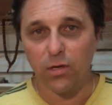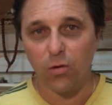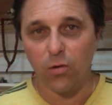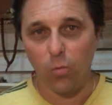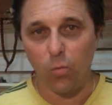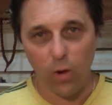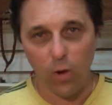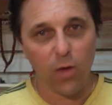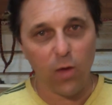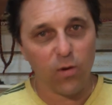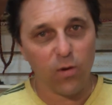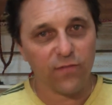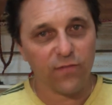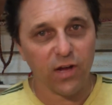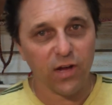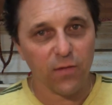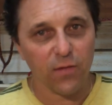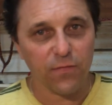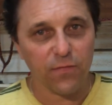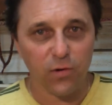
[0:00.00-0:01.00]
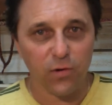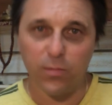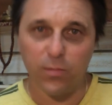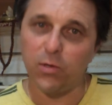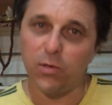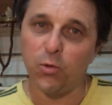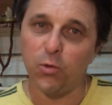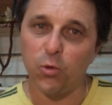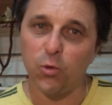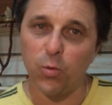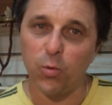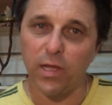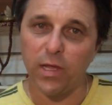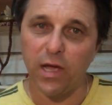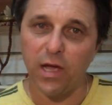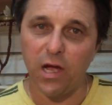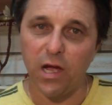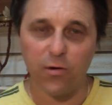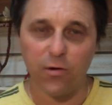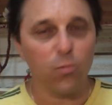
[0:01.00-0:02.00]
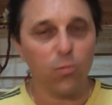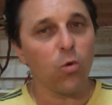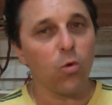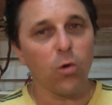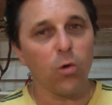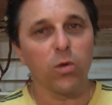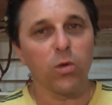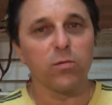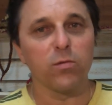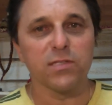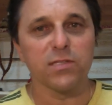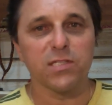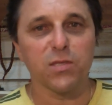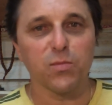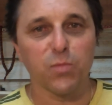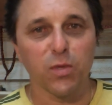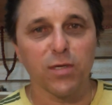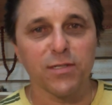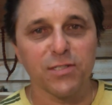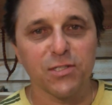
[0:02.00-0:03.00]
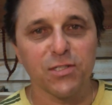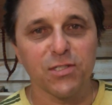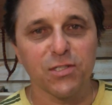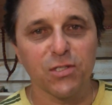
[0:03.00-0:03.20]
where we've come from and who we are and what we were supposed to